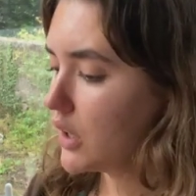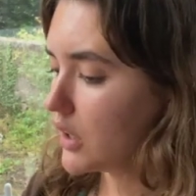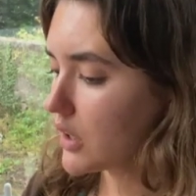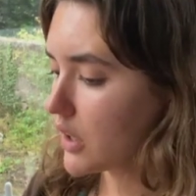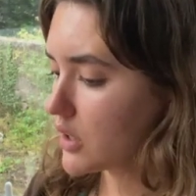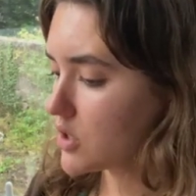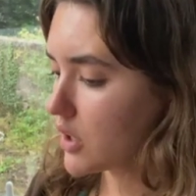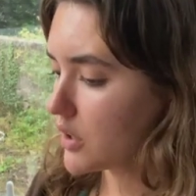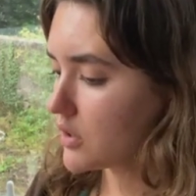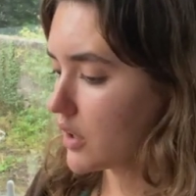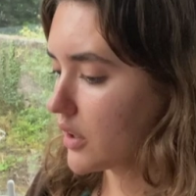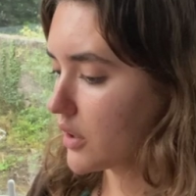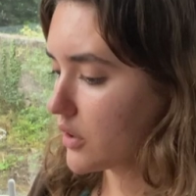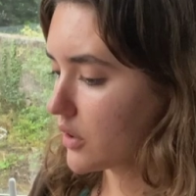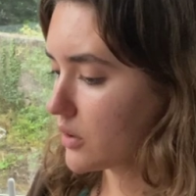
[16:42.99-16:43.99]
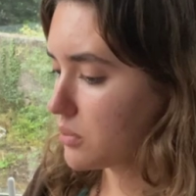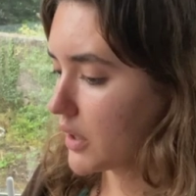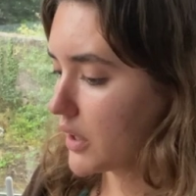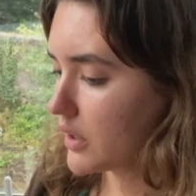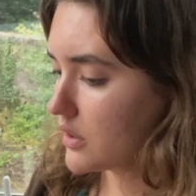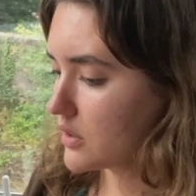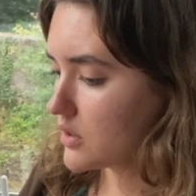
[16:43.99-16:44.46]
Catch a tiger by
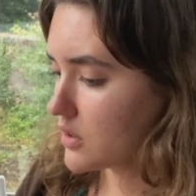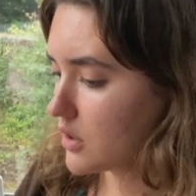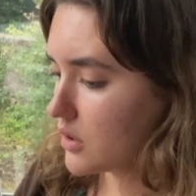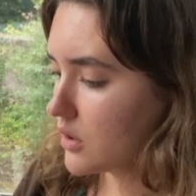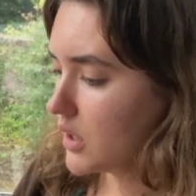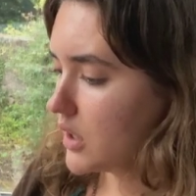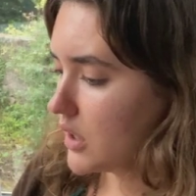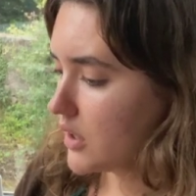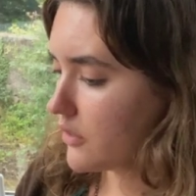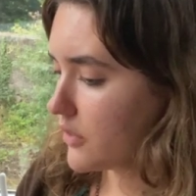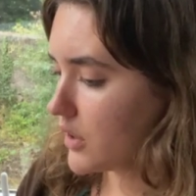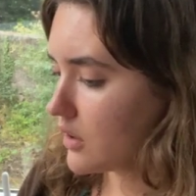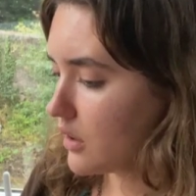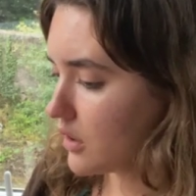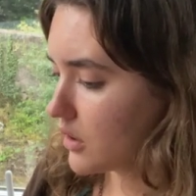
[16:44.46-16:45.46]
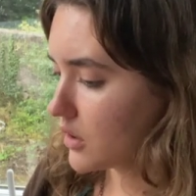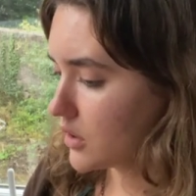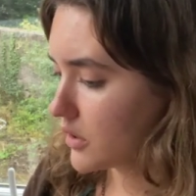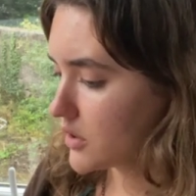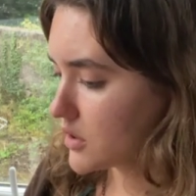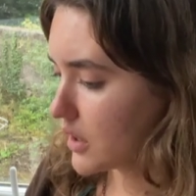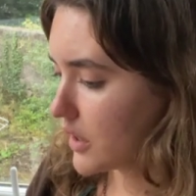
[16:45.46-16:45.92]
his tail. If he
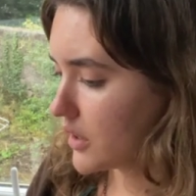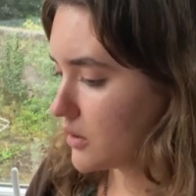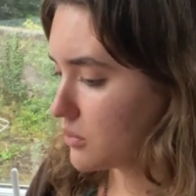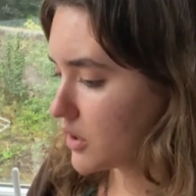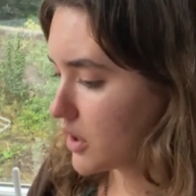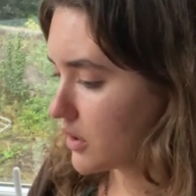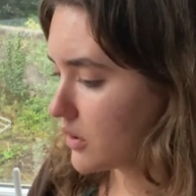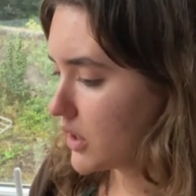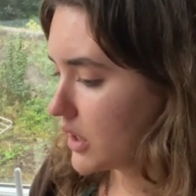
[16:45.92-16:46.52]
hollers, let him go.